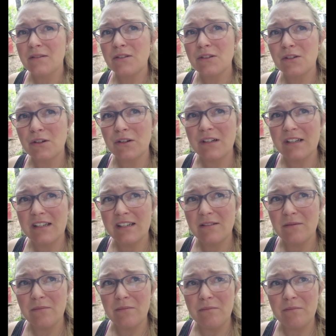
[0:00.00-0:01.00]

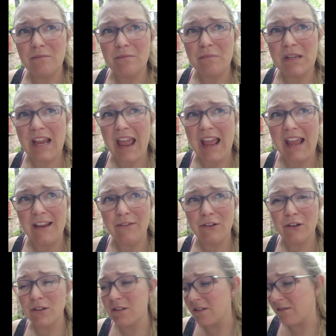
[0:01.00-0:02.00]
certain
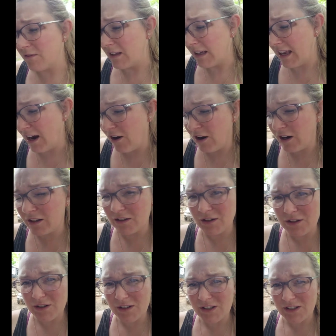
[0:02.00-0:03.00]
behaviors of the
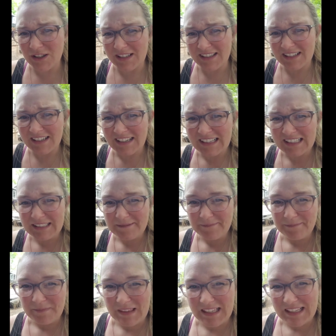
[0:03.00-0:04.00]
characters just,
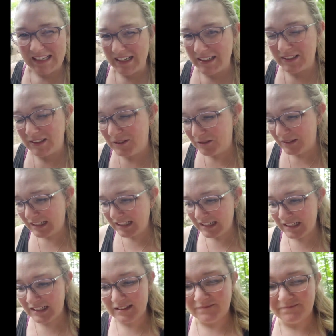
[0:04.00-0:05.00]
I don't know,
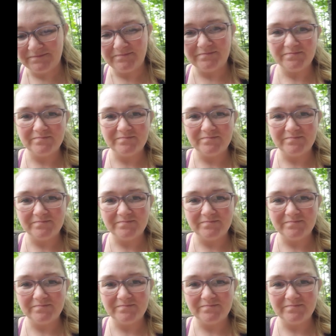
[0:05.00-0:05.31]
didn't